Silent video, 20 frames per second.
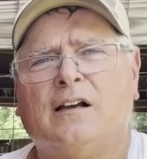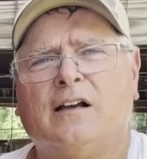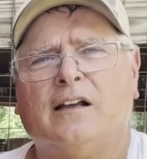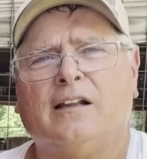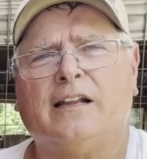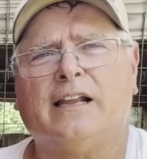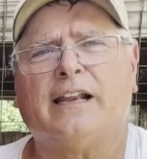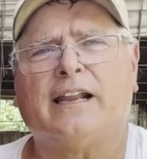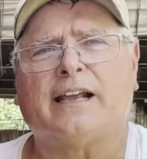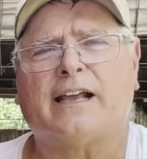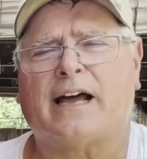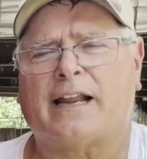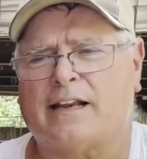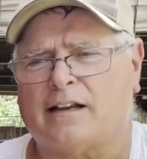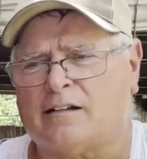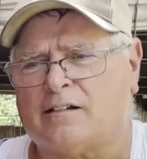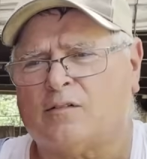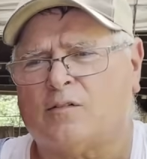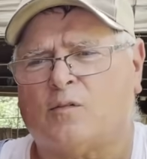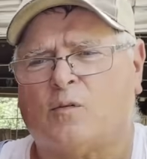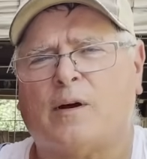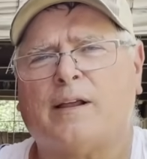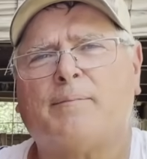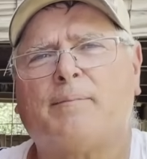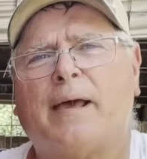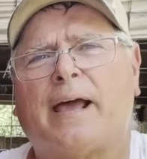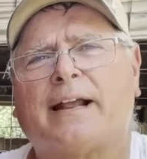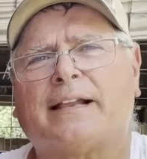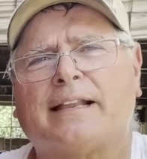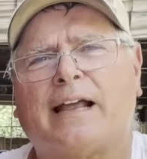And then they kind of
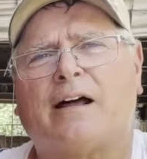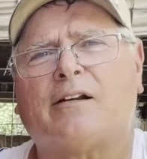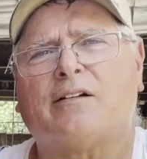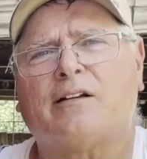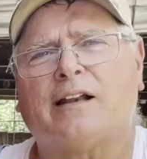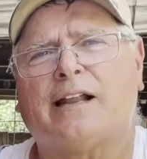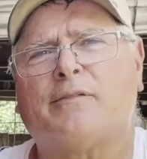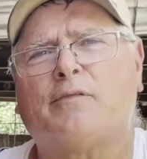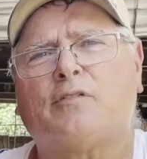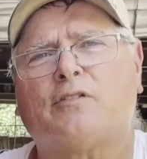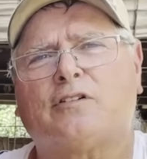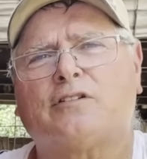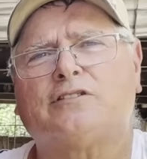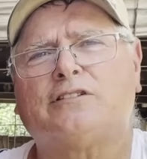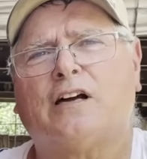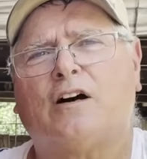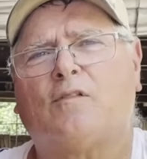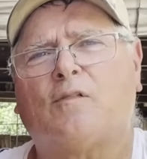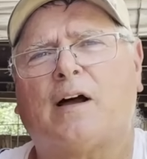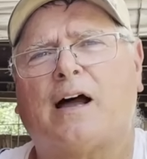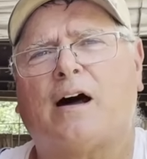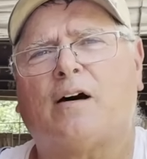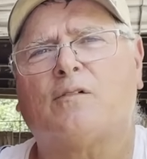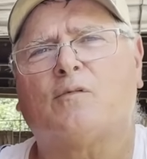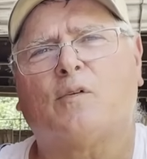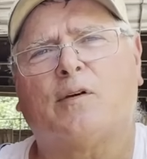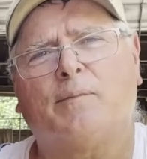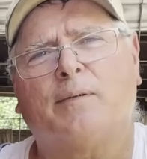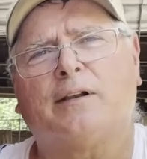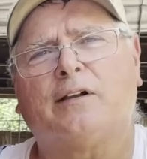went back down and leveled themselves out.
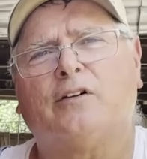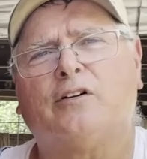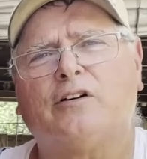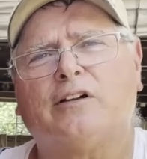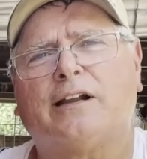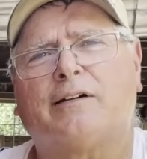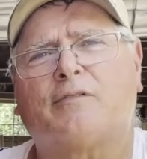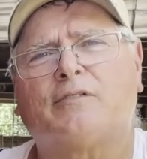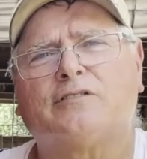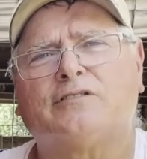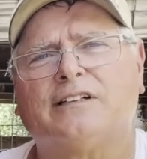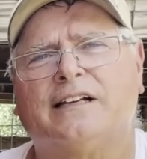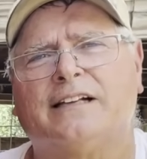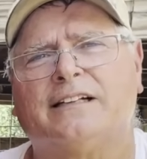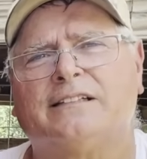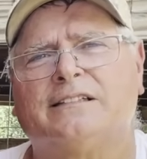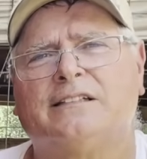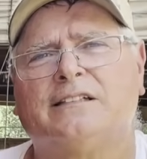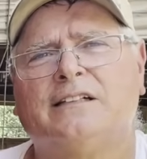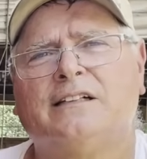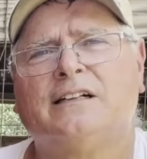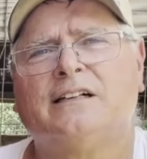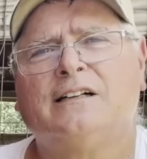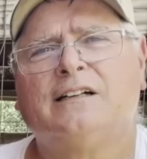And we've been good ever since.